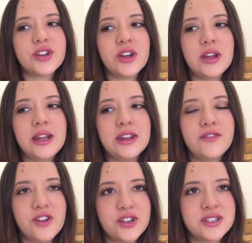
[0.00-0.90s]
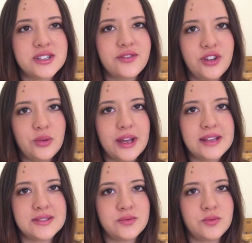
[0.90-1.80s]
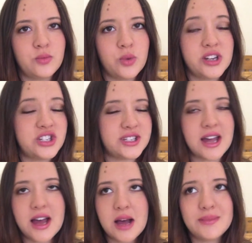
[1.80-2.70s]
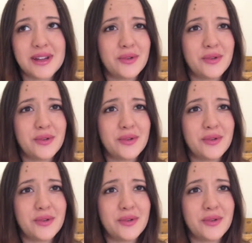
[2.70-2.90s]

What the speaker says: So in the first few weeks, wanted just carbs.